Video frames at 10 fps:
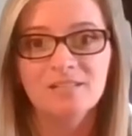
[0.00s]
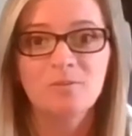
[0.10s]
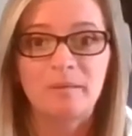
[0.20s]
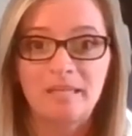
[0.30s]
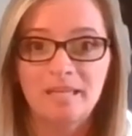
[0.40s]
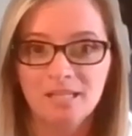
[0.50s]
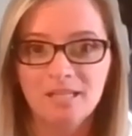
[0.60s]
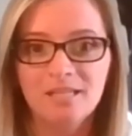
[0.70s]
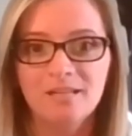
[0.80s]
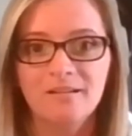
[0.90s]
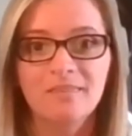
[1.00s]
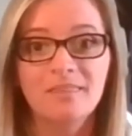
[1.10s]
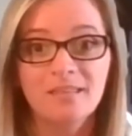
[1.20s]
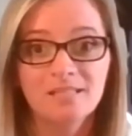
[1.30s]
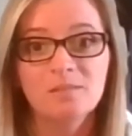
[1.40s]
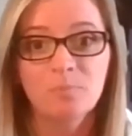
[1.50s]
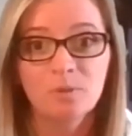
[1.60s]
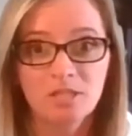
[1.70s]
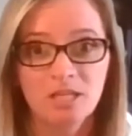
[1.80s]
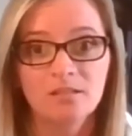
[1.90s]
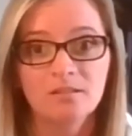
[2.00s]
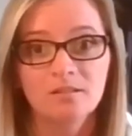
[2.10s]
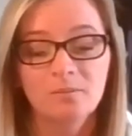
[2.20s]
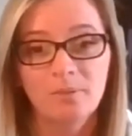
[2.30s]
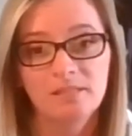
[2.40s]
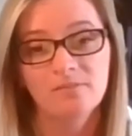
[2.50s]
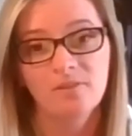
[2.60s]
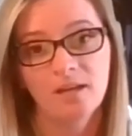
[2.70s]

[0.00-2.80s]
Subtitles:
So by the end of the year, this particular piece of